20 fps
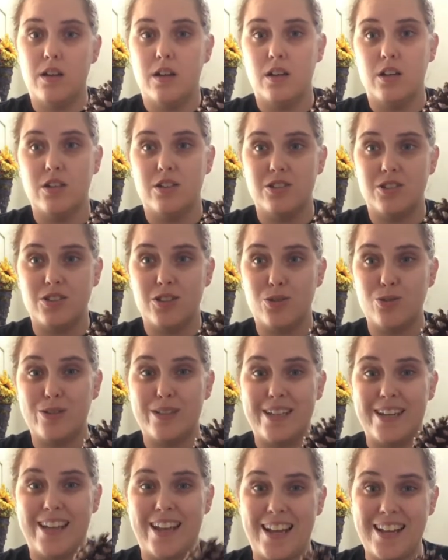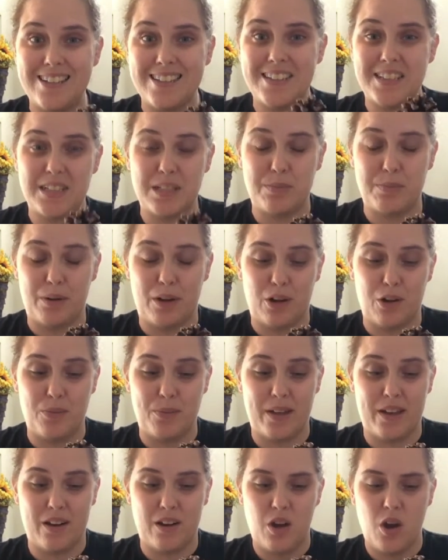So today's
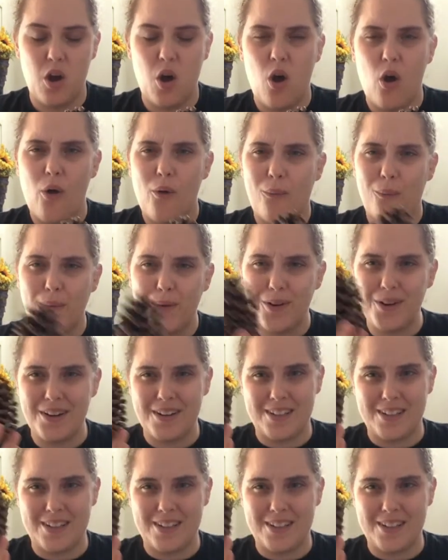experiment, we're going to